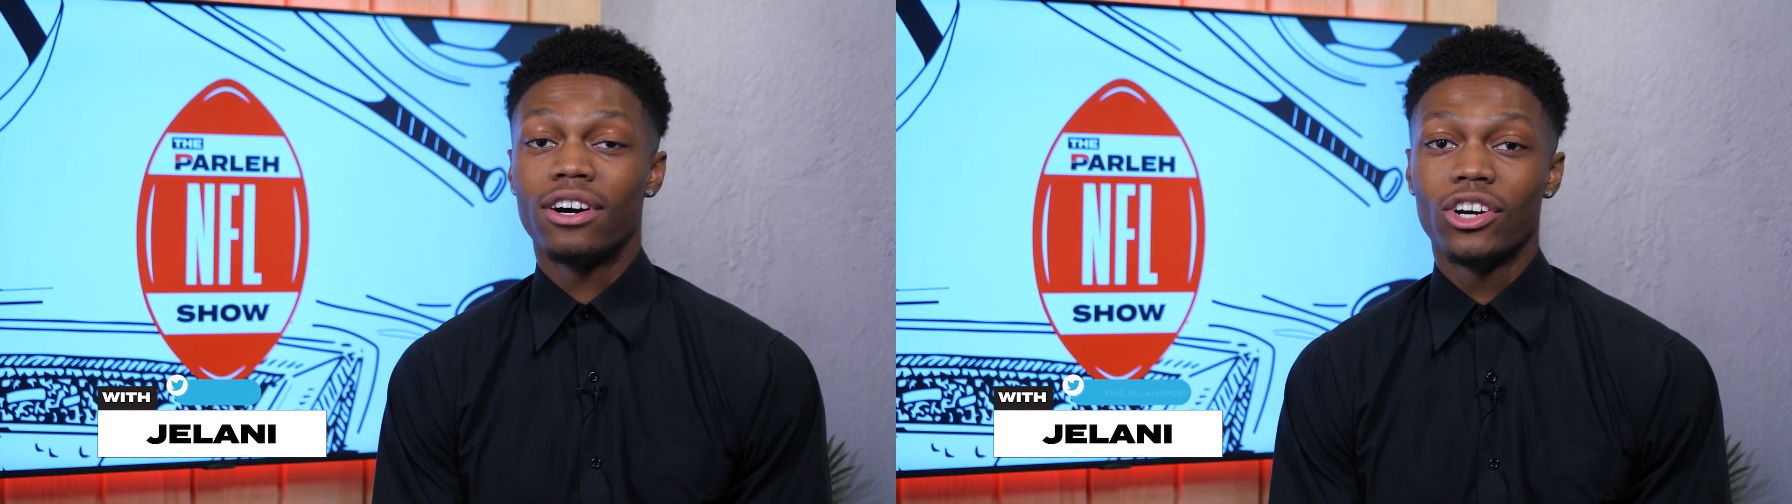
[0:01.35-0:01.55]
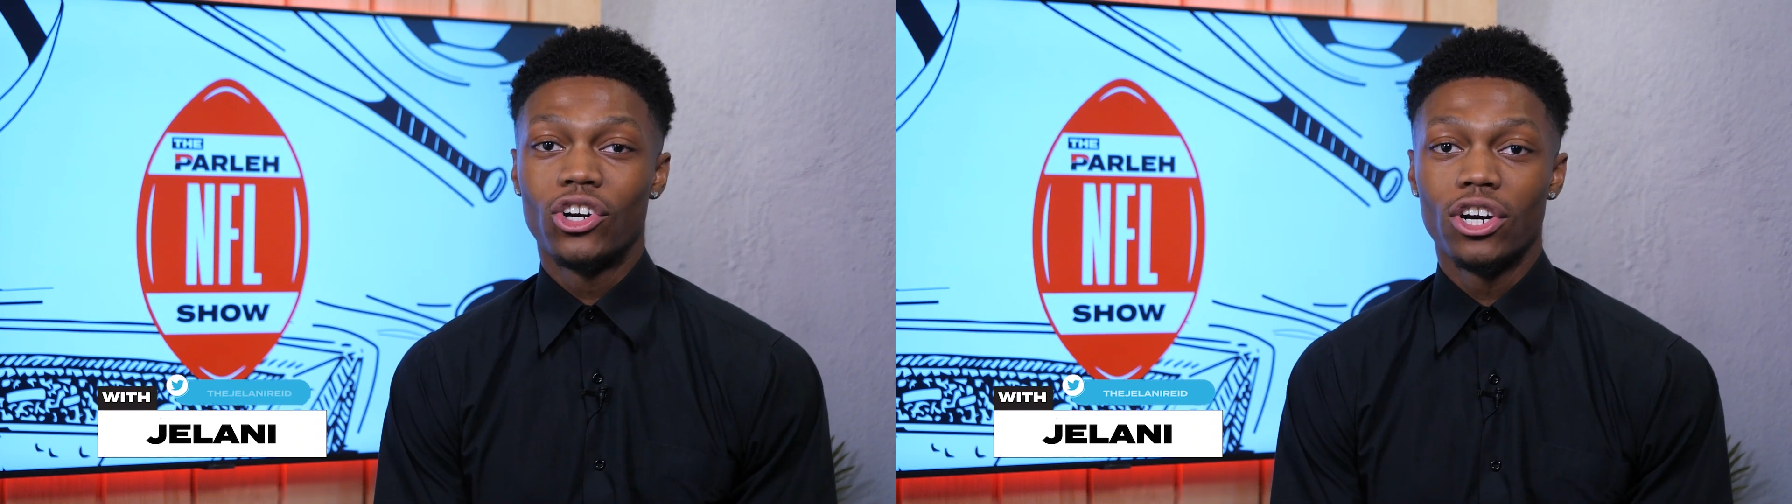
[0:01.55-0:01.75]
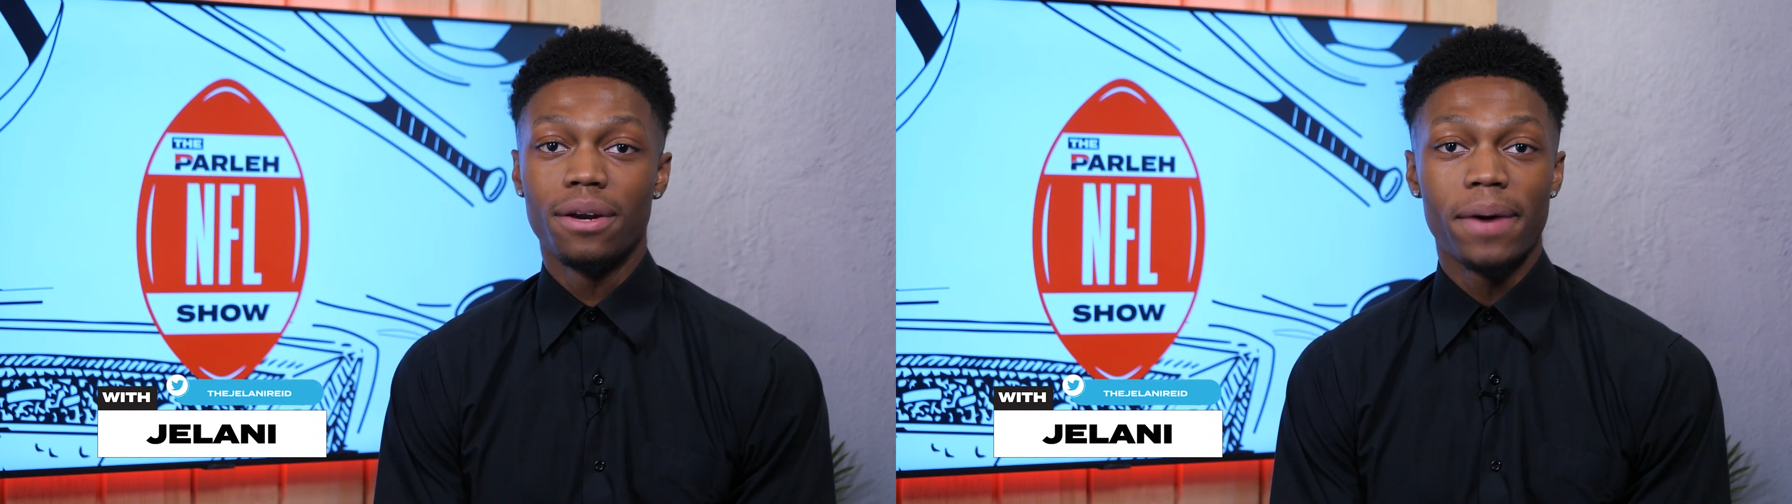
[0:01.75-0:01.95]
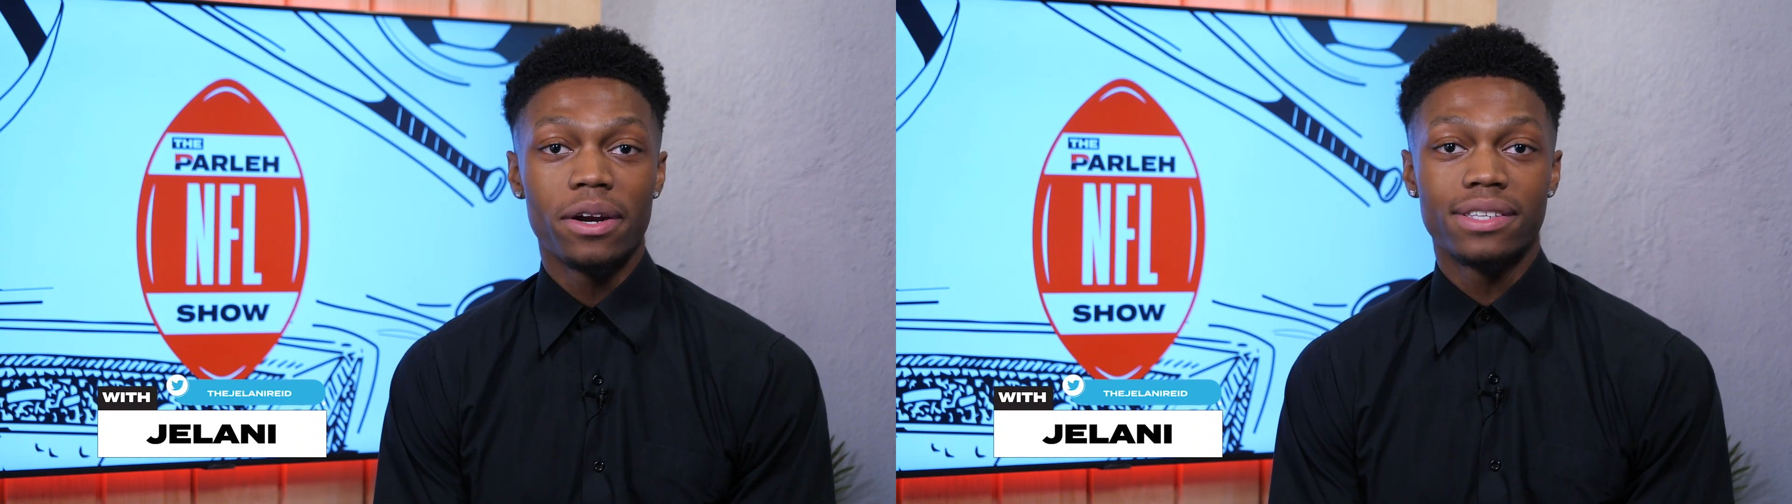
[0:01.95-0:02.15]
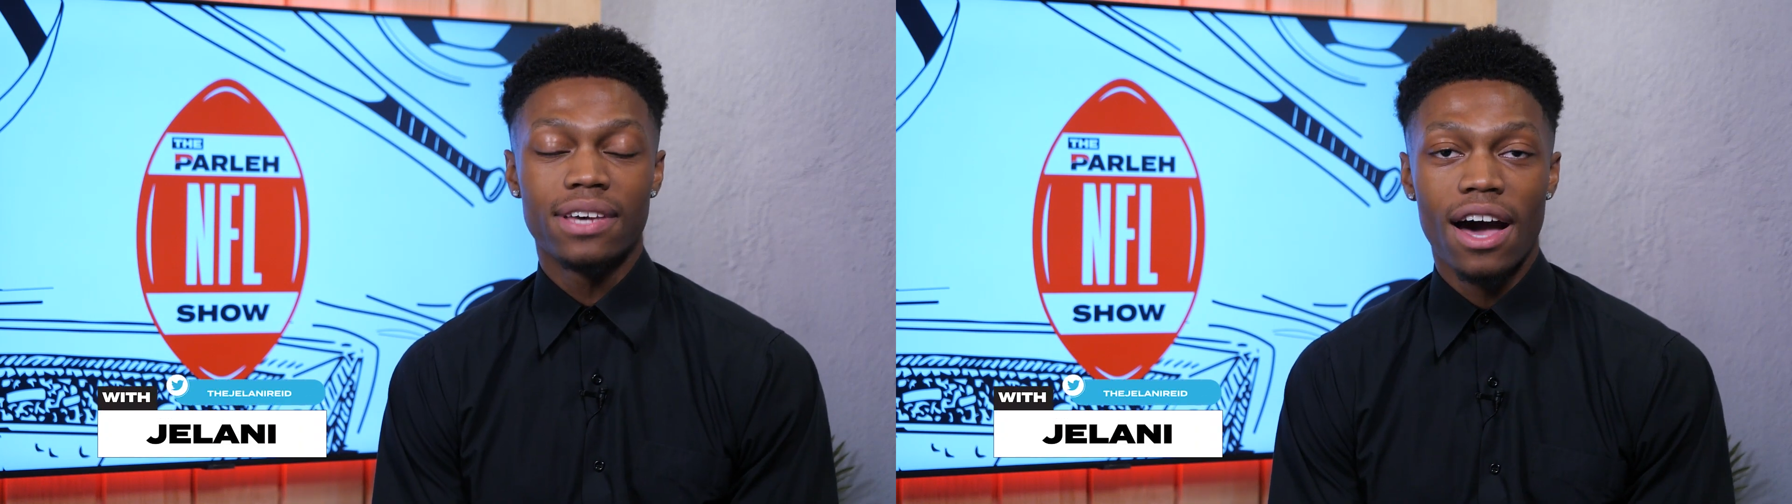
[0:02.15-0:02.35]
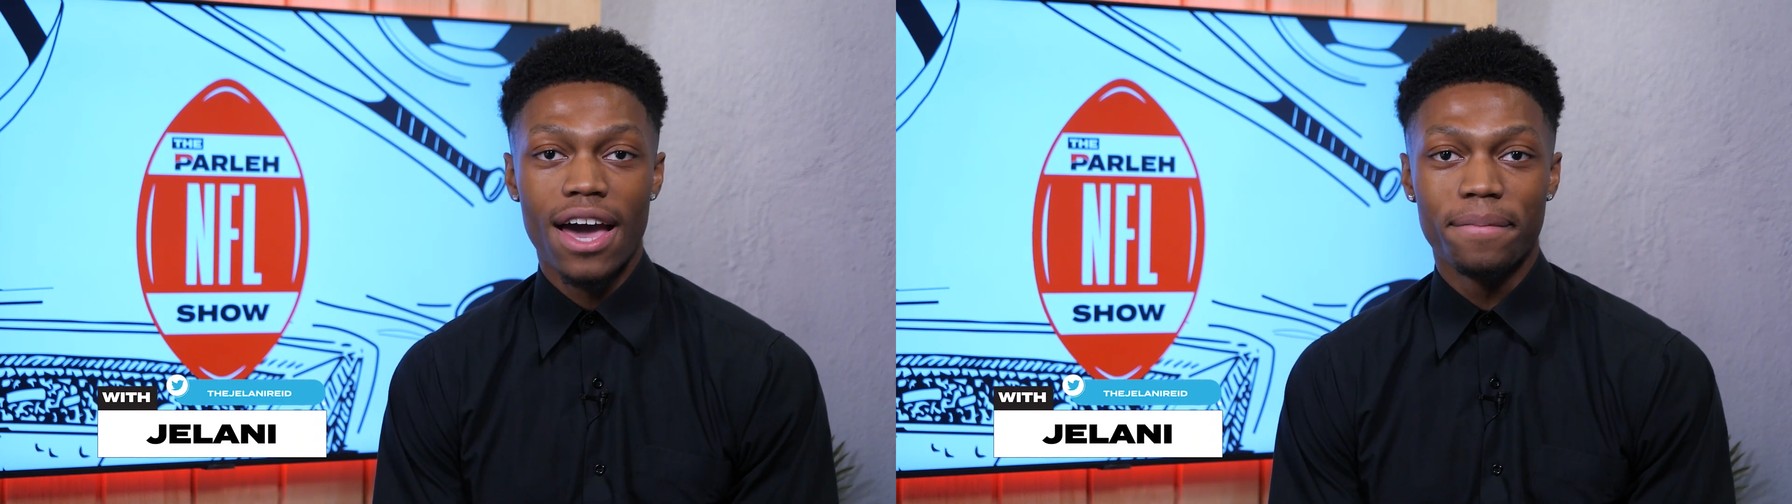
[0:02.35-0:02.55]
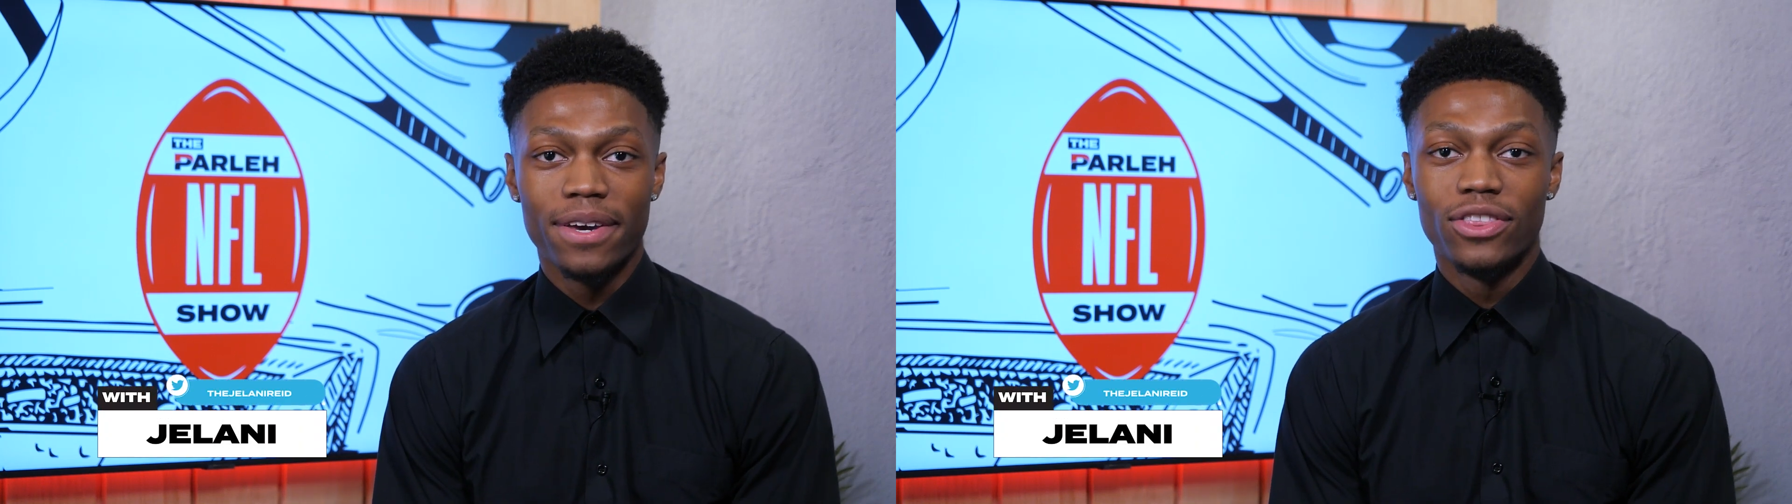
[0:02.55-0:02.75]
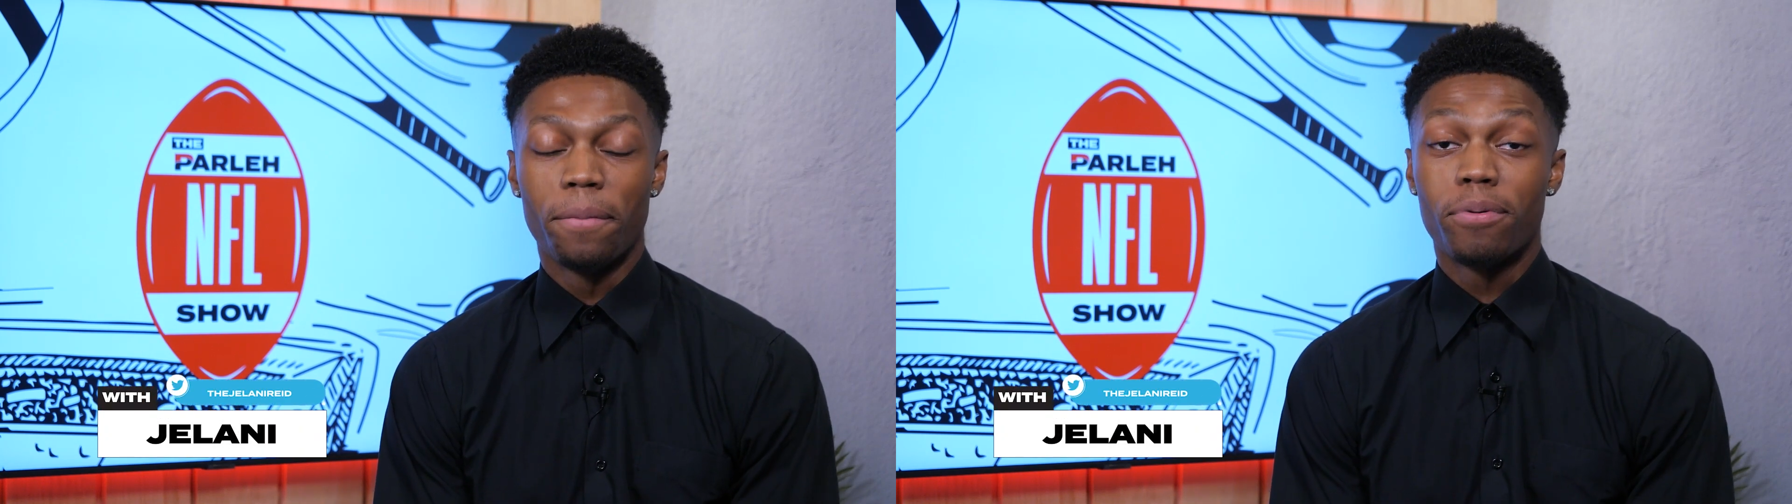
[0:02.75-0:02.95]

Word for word: a good amount of time in the